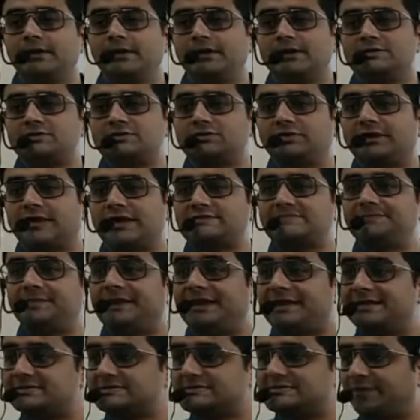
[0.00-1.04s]
So it has been
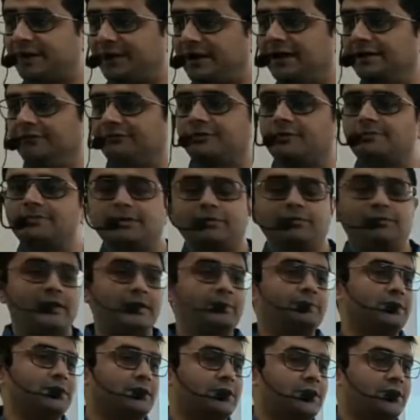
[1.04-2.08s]
inspired from the
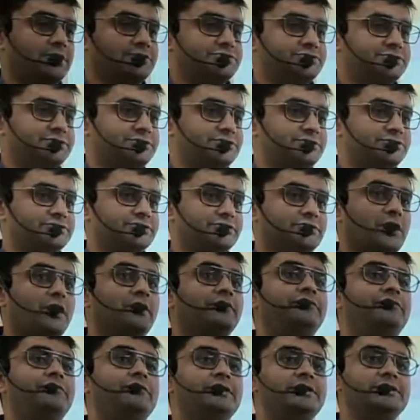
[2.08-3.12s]
Weimar Constitution
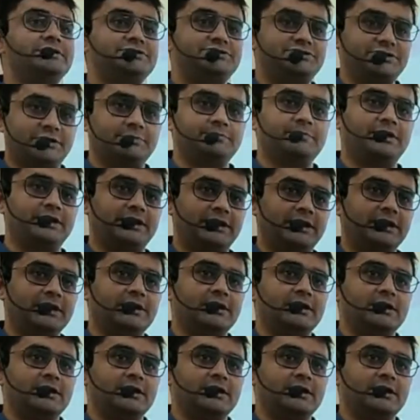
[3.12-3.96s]
of Germany.